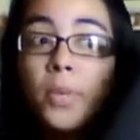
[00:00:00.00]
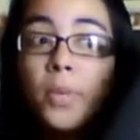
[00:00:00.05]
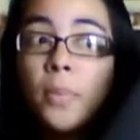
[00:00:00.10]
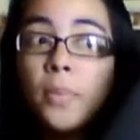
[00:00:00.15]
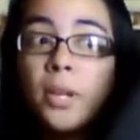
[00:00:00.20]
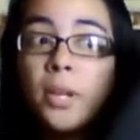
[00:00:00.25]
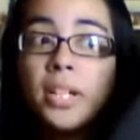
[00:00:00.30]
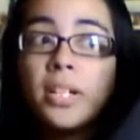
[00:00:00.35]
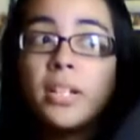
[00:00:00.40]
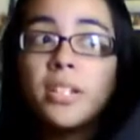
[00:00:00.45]
a
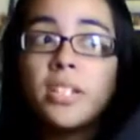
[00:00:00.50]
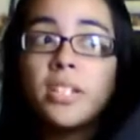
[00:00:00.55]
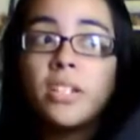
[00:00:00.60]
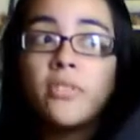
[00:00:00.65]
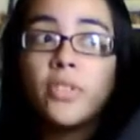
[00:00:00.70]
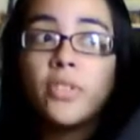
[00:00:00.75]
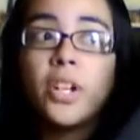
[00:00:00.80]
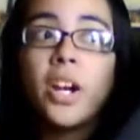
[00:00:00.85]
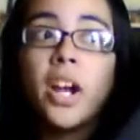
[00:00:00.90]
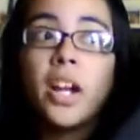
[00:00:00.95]
pretty good deal
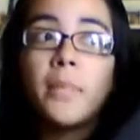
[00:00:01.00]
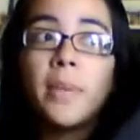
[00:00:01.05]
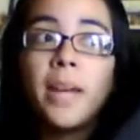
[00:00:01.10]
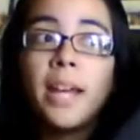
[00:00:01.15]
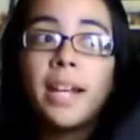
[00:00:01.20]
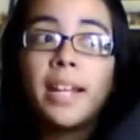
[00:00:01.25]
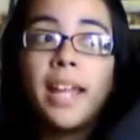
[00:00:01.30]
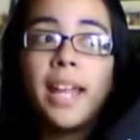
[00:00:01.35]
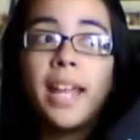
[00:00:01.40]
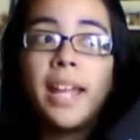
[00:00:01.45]
for
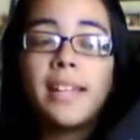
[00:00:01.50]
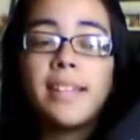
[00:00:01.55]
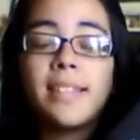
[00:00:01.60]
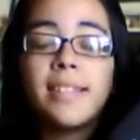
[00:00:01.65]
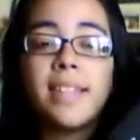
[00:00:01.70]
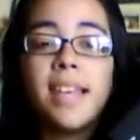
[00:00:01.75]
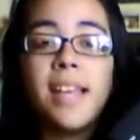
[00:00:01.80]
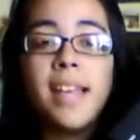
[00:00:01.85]
hardback, and